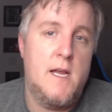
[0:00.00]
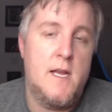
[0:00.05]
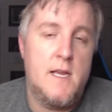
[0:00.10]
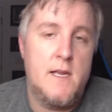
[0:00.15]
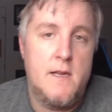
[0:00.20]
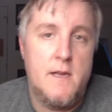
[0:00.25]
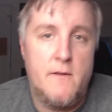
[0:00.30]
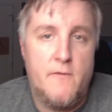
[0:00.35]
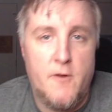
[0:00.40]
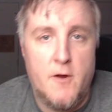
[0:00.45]

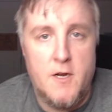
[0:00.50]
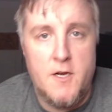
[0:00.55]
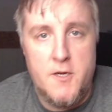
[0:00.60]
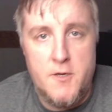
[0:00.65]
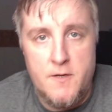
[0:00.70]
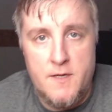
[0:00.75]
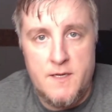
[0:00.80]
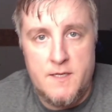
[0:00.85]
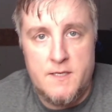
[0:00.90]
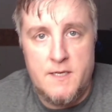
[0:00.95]
If you're going to do
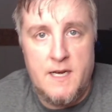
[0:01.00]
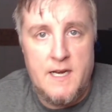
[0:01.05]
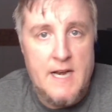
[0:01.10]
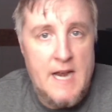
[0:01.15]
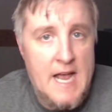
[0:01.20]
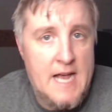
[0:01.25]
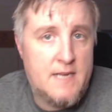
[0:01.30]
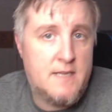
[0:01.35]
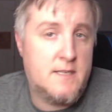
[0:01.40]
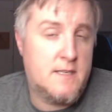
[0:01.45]
this and it
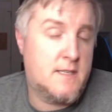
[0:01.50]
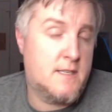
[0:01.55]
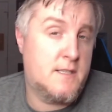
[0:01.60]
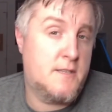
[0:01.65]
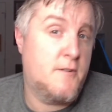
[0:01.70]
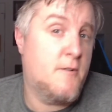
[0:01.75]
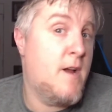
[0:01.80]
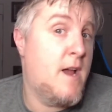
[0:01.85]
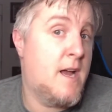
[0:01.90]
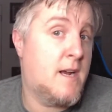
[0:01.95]
accesses
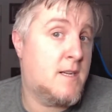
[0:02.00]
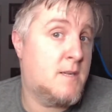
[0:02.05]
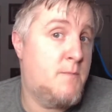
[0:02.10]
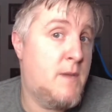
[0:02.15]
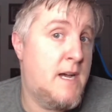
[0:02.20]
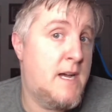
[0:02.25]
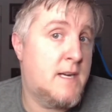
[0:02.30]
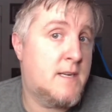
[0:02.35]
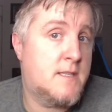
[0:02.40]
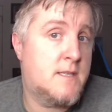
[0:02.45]
your
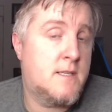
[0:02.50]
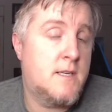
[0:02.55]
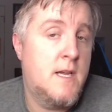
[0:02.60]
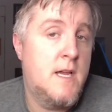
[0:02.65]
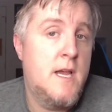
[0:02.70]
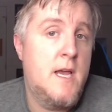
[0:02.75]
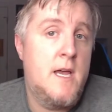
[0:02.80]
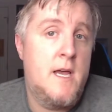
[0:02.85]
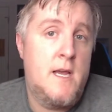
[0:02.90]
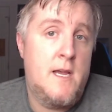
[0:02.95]
Xbox,
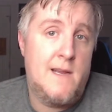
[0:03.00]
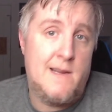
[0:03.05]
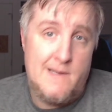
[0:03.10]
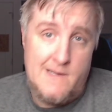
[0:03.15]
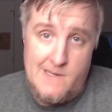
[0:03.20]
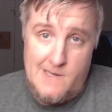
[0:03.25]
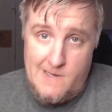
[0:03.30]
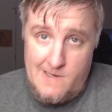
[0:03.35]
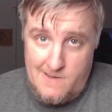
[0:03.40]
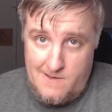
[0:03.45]

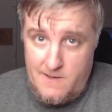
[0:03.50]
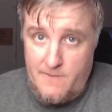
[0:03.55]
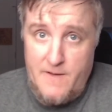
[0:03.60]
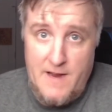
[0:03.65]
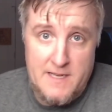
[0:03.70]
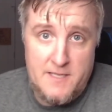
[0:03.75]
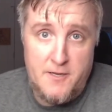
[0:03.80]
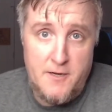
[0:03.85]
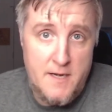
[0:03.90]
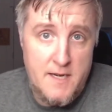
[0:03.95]
the
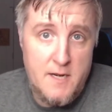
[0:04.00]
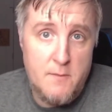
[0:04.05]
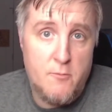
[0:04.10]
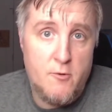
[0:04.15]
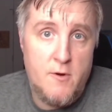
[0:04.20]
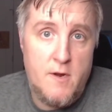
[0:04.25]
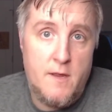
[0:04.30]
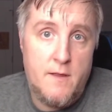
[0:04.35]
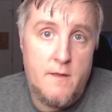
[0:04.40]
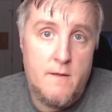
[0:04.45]
fan's going to need to
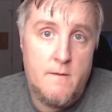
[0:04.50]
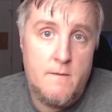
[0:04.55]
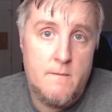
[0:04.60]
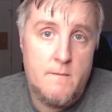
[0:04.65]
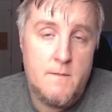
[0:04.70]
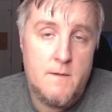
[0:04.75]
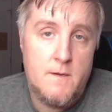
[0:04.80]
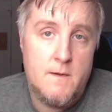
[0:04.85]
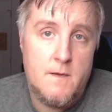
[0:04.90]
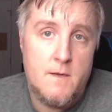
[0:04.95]
breathe.
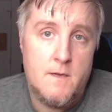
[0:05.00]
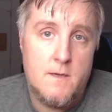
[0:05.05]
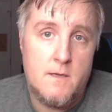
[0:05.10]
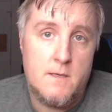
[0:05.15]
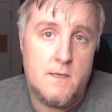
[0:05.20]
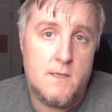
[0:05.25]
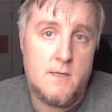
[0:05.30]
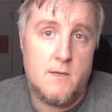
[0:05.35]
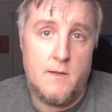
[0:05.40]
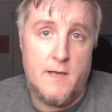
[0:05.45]

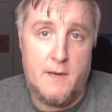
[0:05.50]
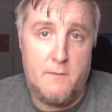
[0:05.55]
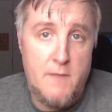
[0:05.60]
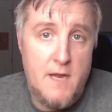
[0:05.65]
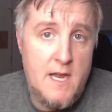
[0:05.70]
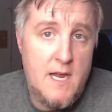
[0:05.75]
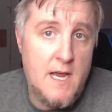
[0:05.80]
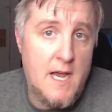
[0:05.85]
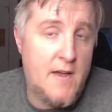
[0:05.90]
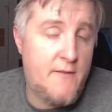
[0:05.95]
So like
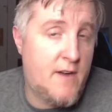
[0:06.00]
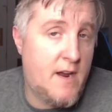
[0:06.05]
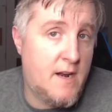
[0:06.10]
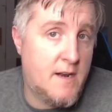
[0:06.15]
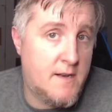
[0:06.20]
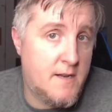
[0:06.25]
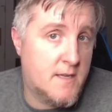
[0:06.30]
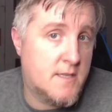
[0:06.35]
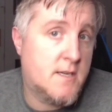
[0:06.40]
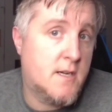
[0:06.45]
me, I've got a
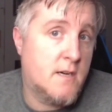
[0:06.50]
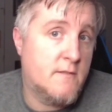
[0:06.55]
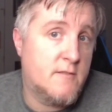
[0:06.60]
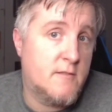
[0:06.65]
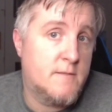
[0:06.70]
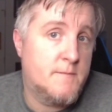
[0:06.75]
dust cover.